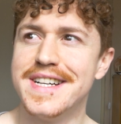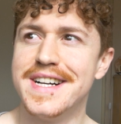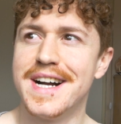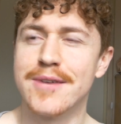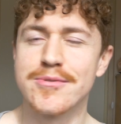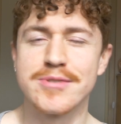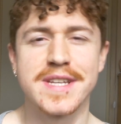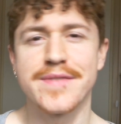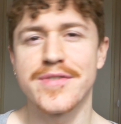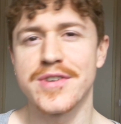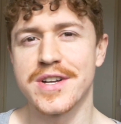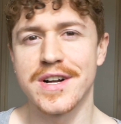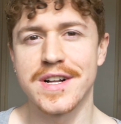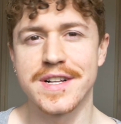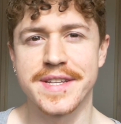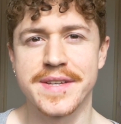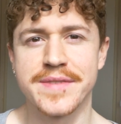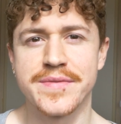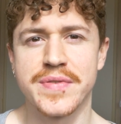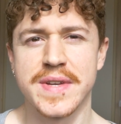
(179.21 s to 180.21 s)
I was never
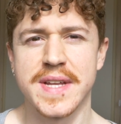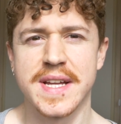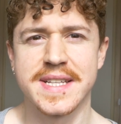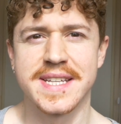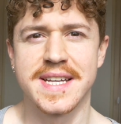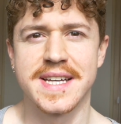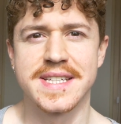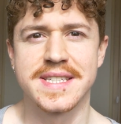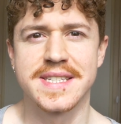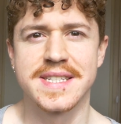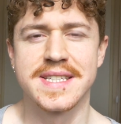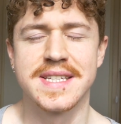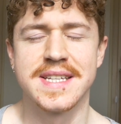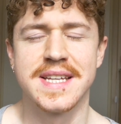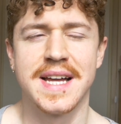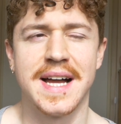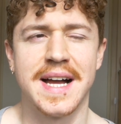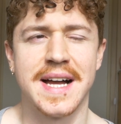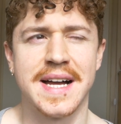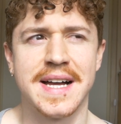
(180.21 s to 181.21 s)
called in for that test
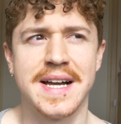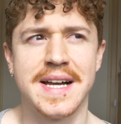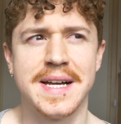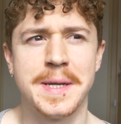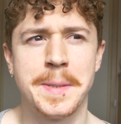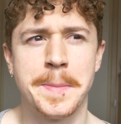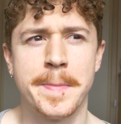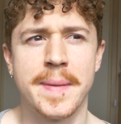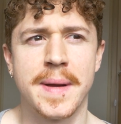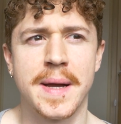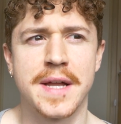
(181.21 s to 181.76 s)
um,